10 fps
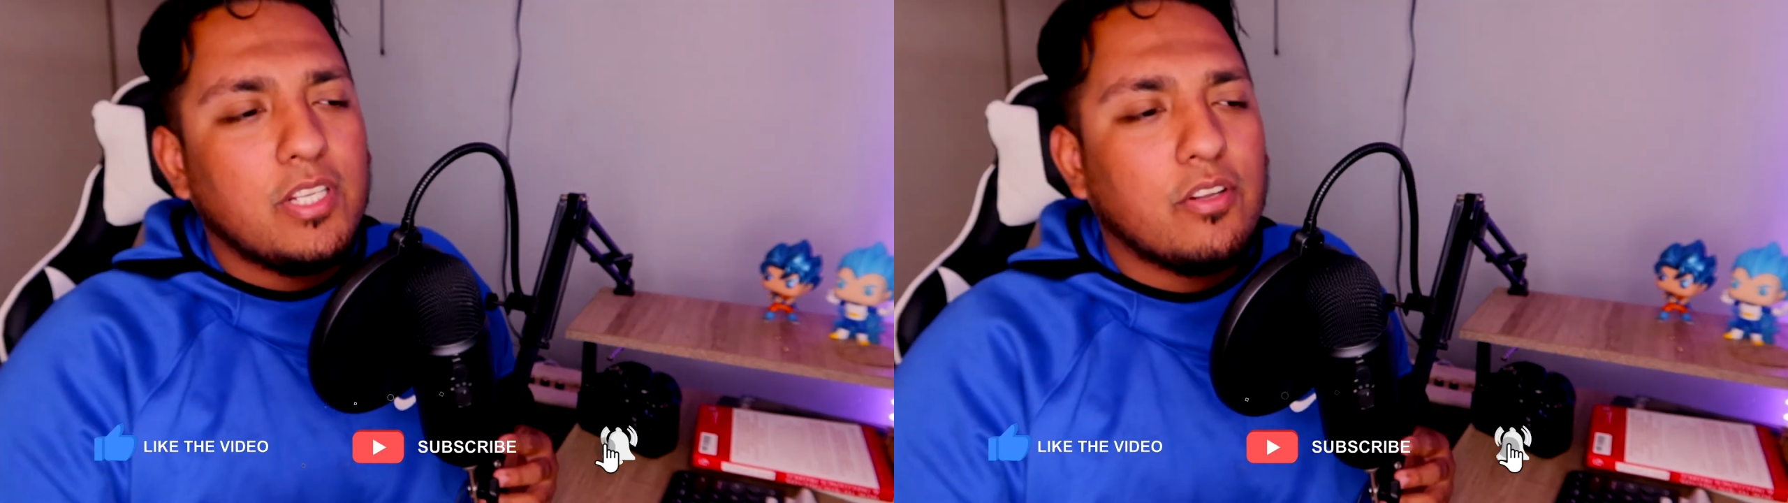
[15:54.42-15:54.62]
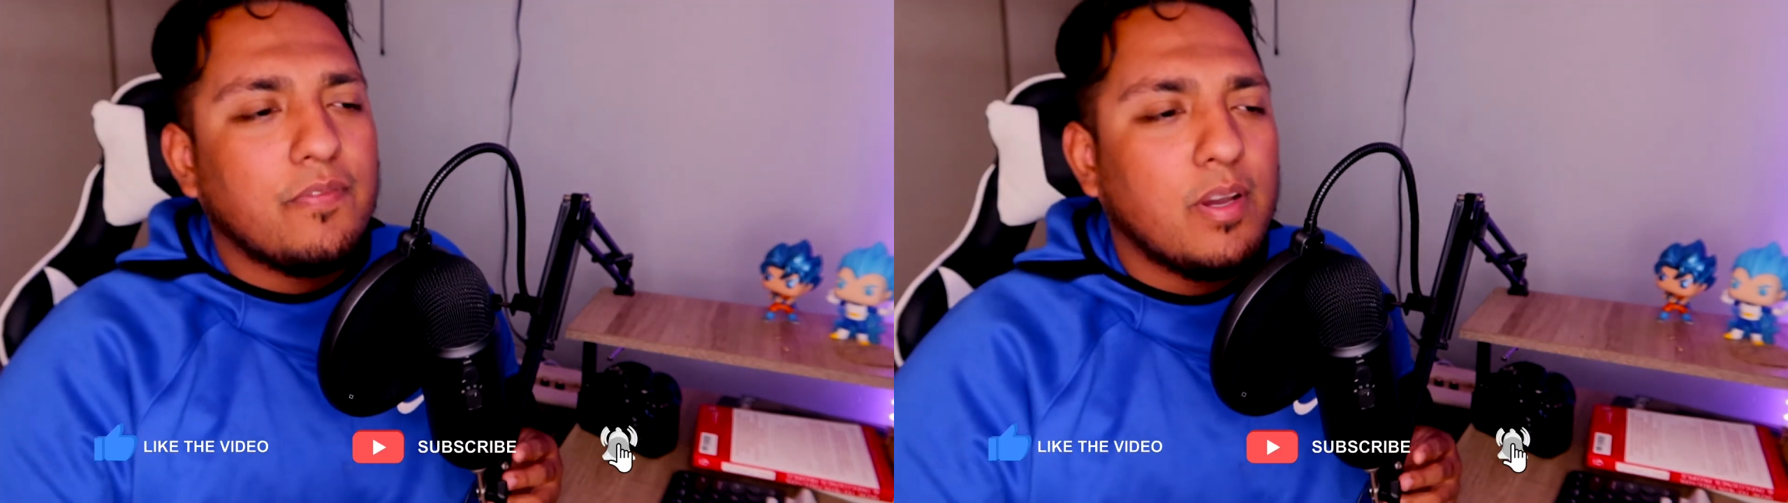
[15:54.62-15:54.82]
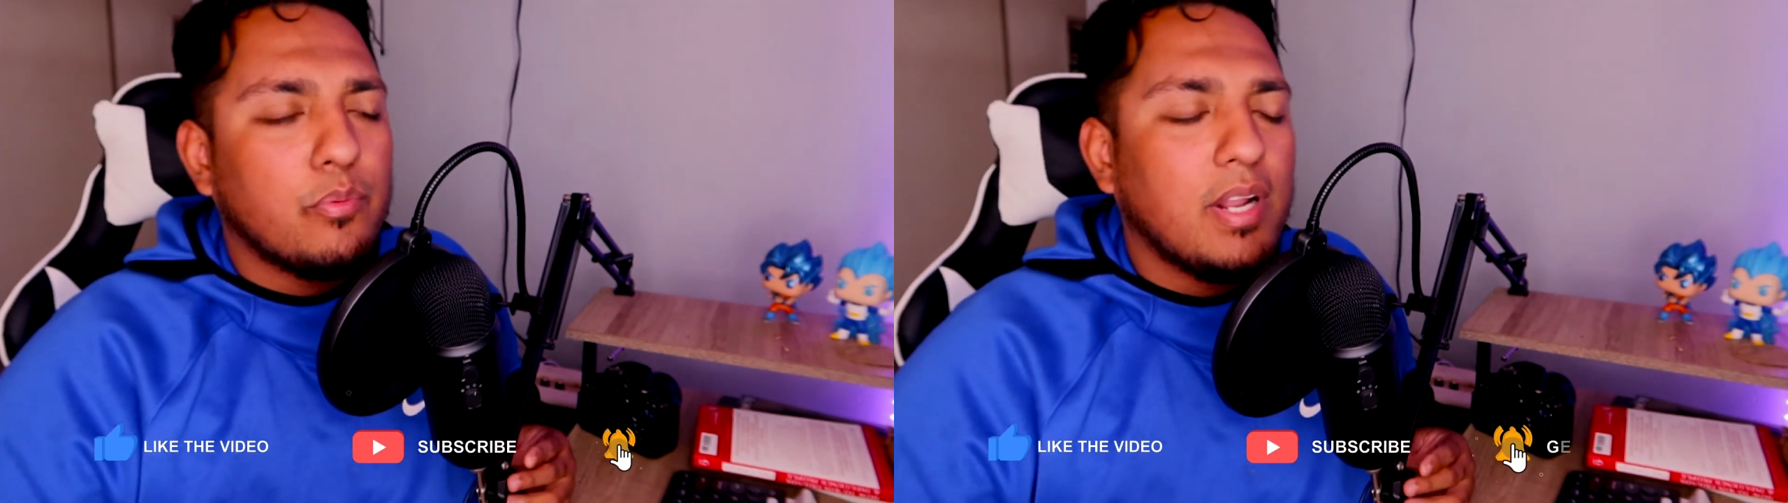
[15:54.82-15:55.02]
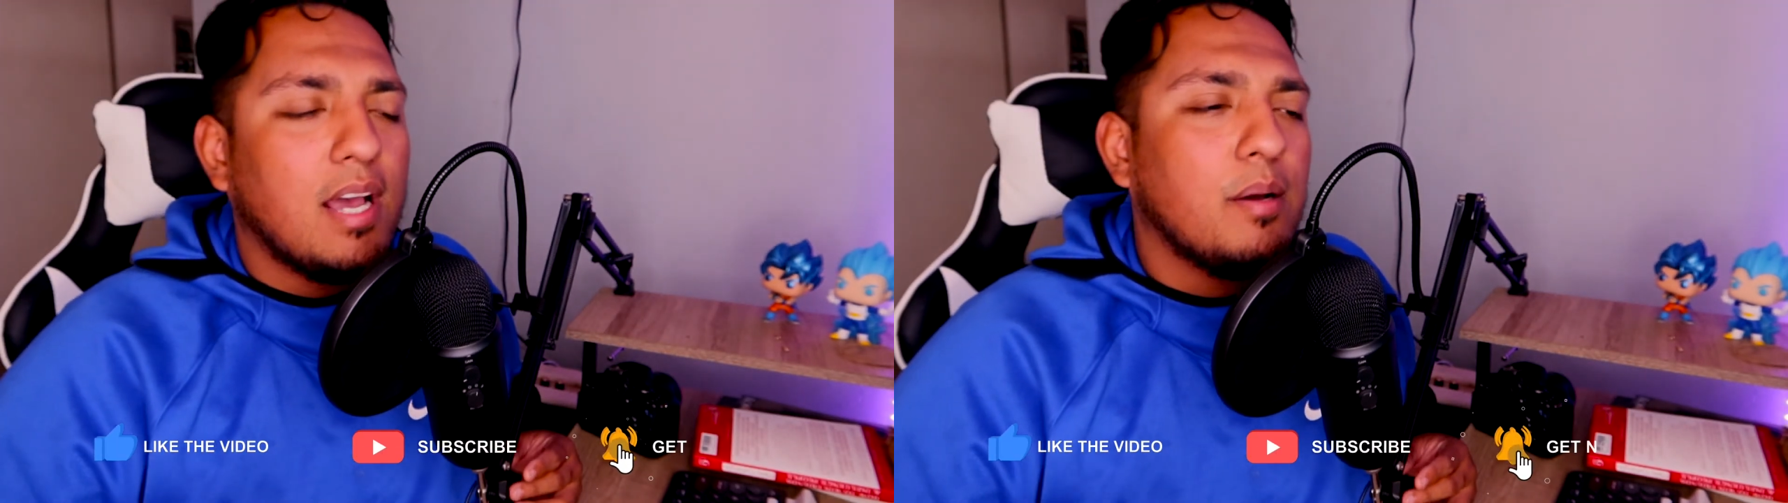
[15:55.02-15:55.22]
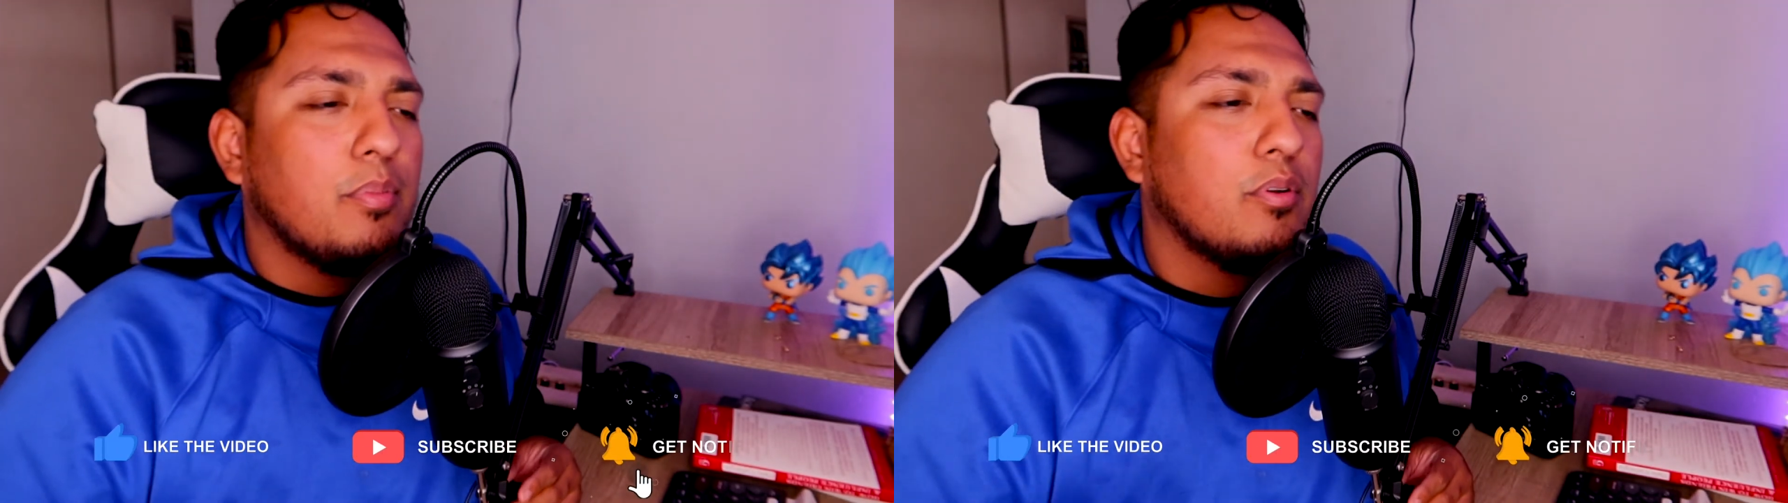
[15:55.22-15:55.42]
be notified when
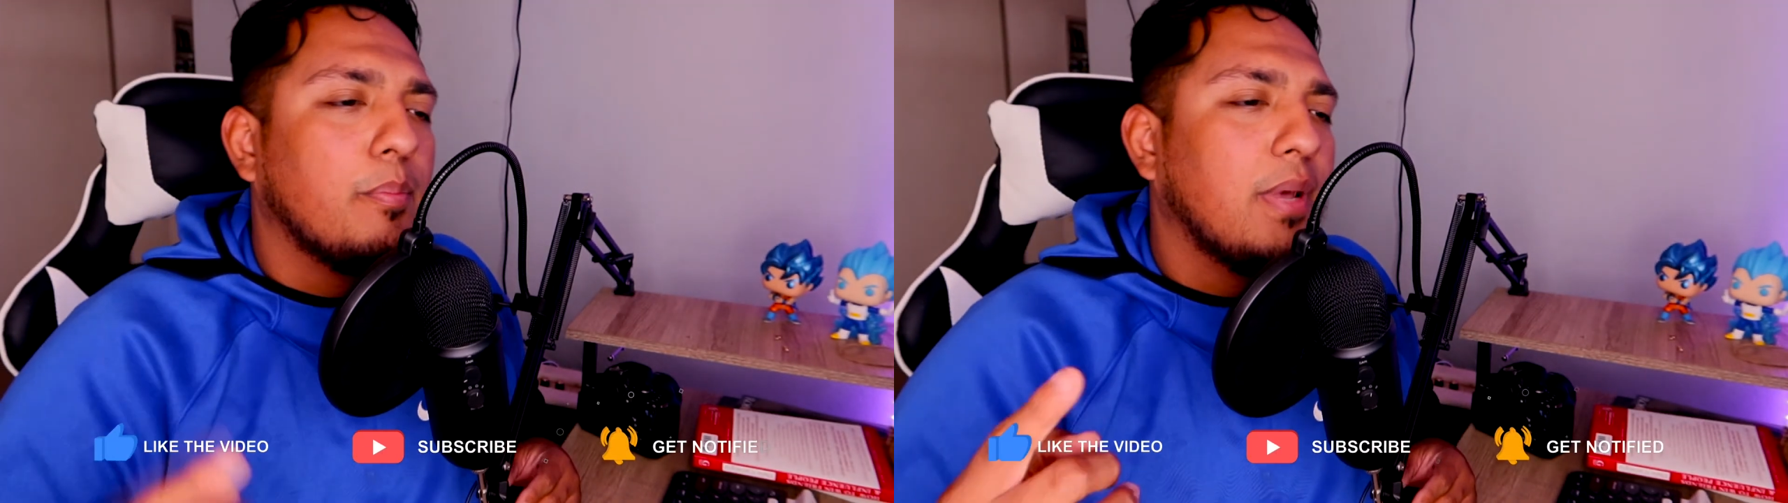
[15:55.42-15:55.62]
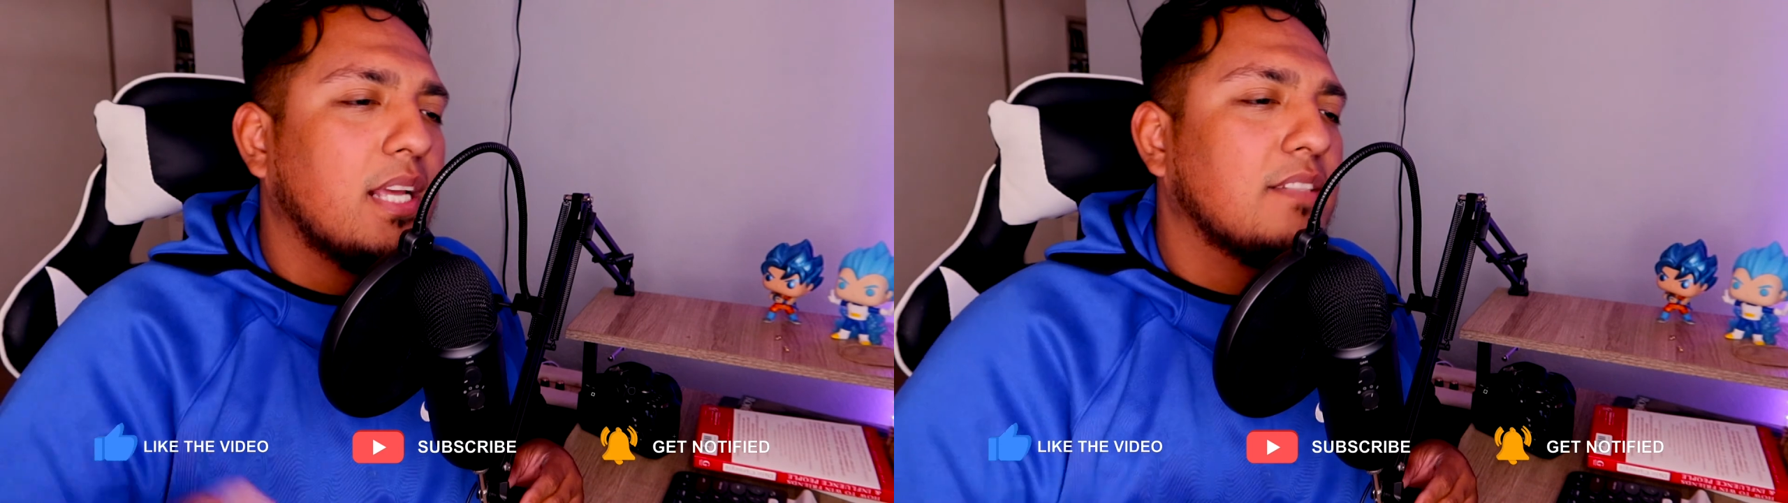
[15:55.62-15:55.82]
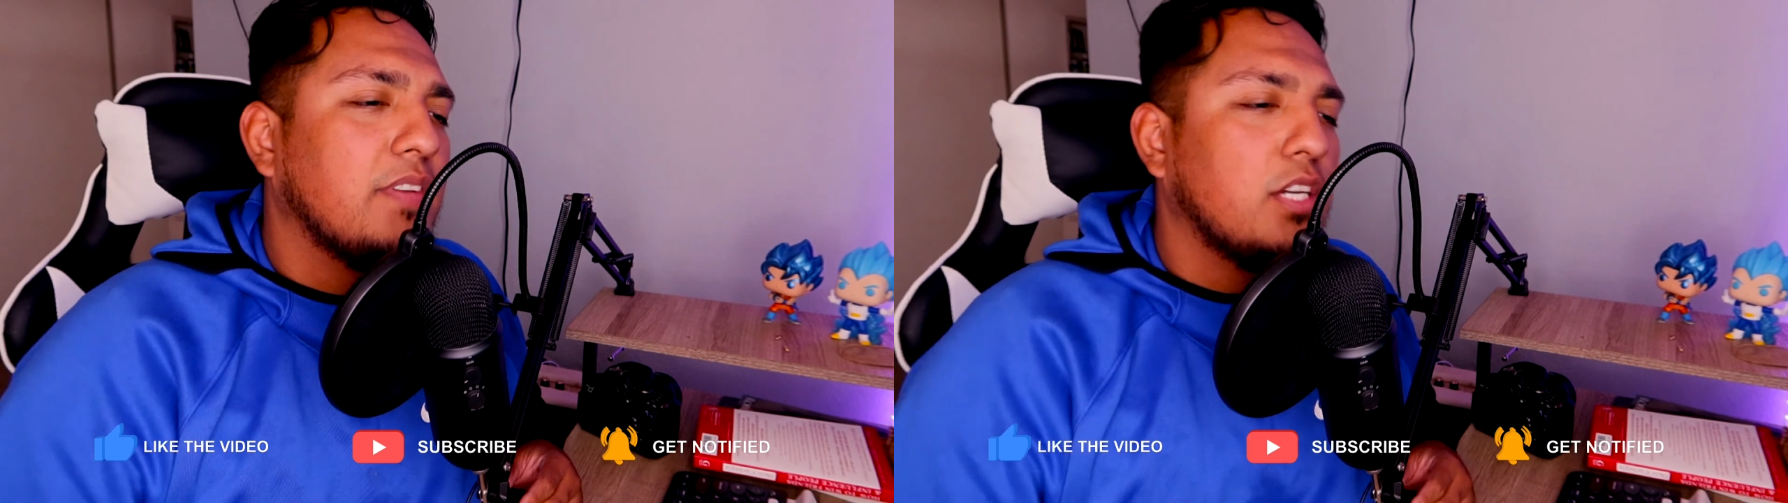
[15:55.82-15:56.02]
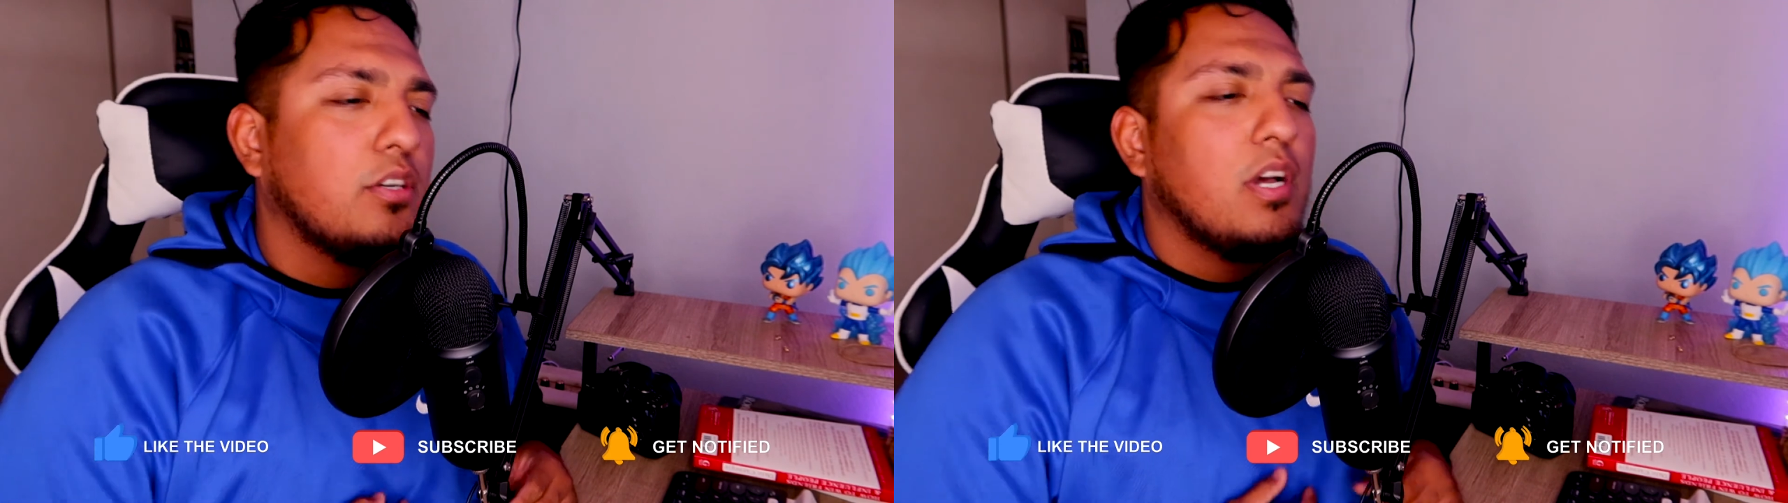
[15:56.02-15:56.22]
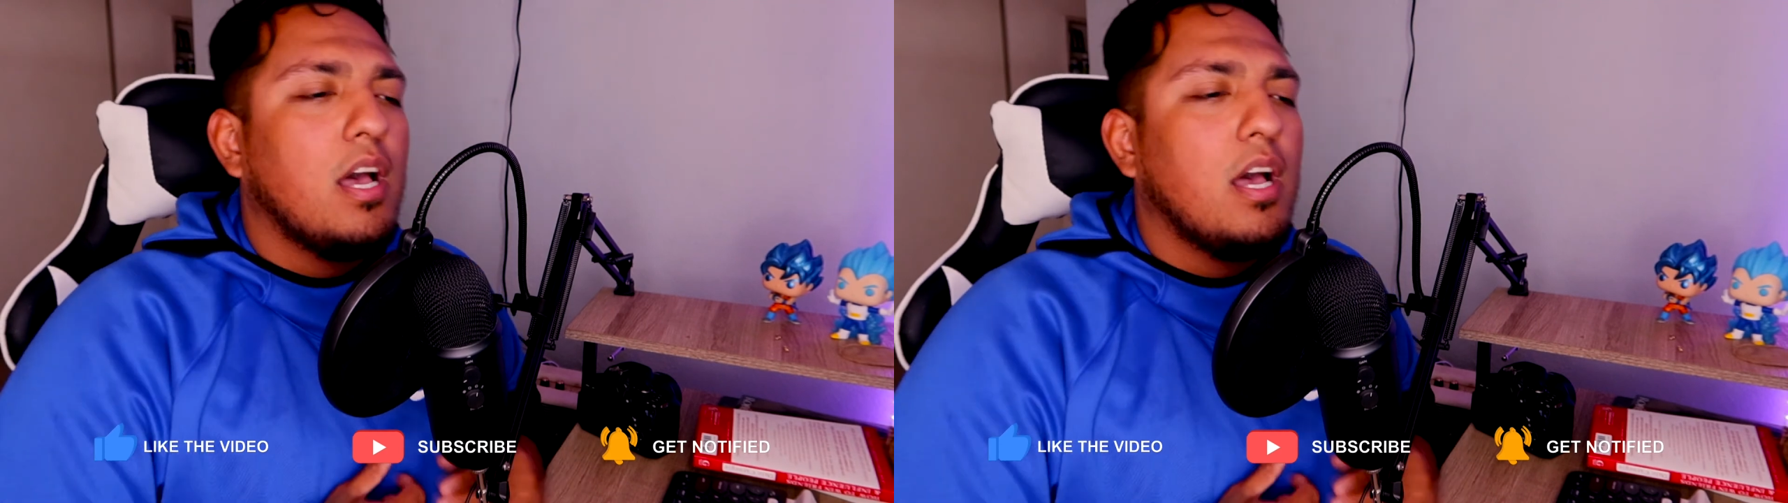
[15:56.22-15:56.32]
I upload my next video.